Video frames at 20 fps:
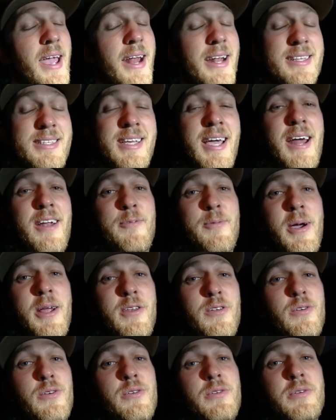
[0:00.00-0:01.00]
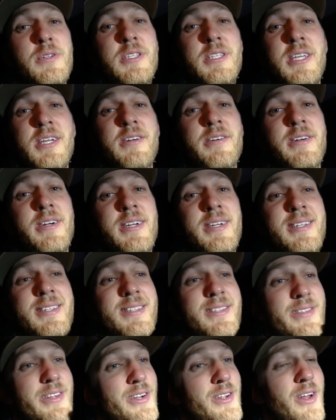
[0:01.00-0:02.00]
and it's kind of my new secret
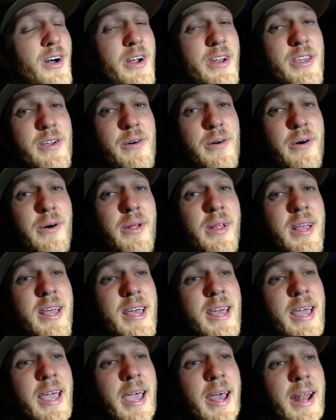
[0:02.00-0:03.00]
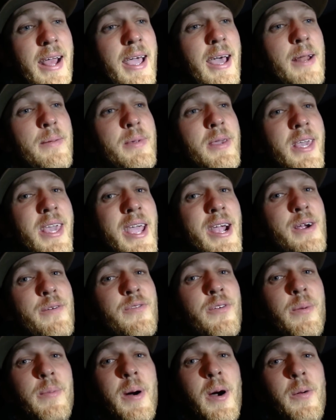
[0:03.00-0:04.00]
little honey hole. And I got to be
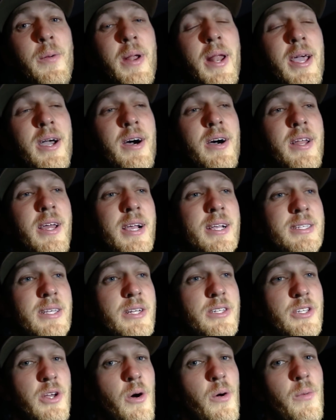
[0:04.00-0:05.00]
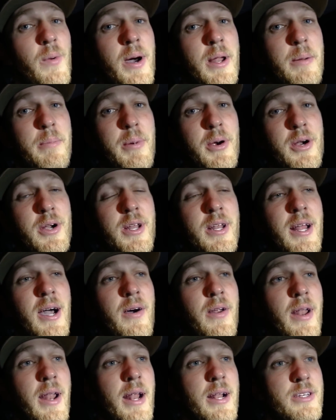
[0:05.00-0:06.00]
careful about when I hunt it, because I don't want to burn it
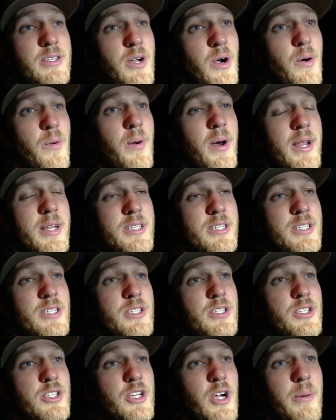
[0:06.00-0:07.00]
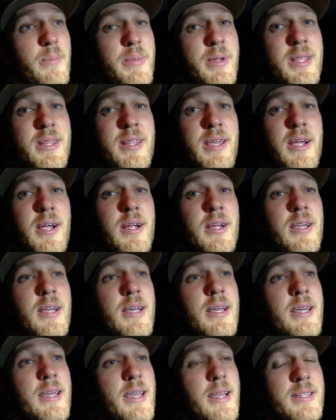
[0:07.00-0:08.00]
out, and I don't want to just jump in there
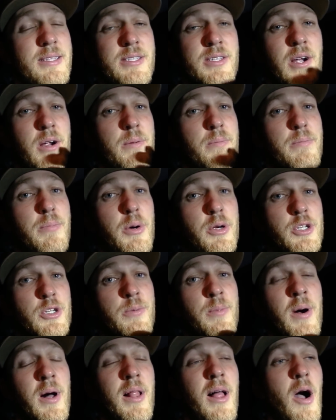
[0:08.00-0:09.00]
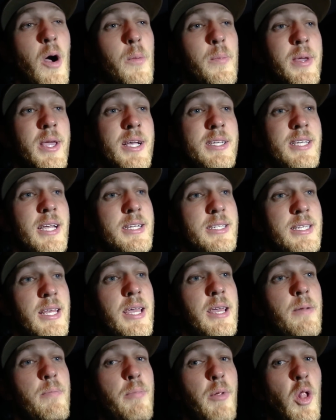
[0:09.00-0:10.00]
and start pushing them all out, because I
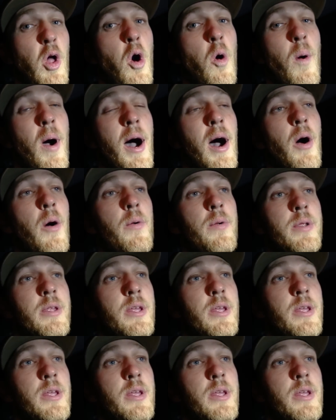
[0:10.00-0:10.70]
did blow out,